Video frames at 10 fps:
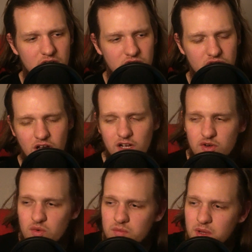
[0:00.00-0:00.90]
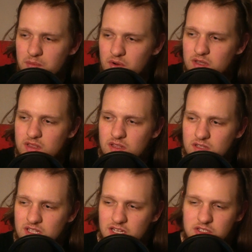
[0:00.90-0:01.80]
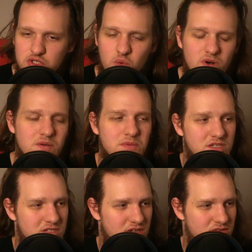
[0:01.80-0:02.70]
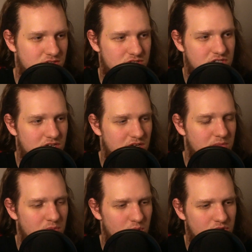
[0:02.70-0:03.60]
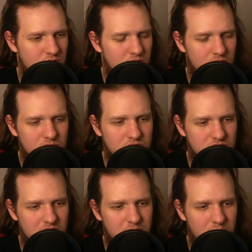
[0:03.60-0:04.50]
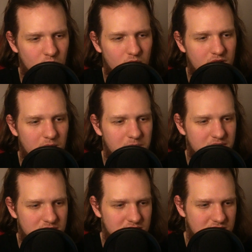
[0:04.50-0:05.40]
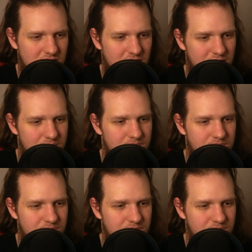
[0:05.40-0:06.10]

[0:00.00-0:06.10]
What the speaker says: you're not going to remember it the next 20 minutes after you study it. But when you go to sleep and wake up at 6 a.m.